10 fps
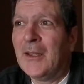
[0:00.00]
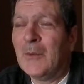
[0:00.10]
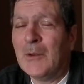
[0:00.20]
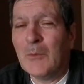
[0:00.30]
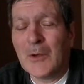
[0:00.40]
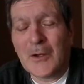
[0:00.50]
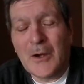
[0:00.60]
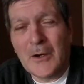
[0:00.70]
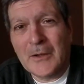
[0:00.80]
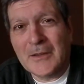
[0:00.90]
we work
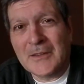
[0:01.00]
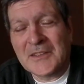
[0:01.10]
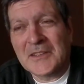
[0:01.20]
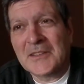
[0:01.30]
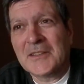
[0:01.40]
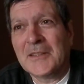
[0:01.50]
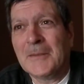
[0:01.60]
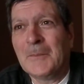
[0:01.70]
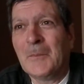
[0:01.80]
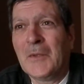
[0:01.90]
hard in the
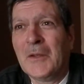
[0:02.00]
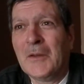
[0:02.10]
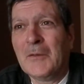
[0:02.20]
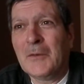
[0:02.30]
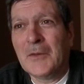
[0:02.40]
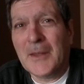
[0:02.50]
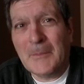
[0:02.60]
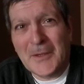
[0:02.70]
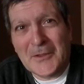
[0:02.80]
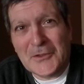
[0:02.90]
system for that
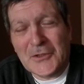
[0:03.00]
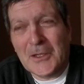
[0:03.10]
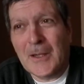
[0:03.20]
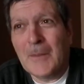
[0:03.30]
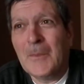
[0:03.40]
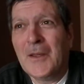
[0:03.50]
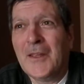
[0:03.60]
better job,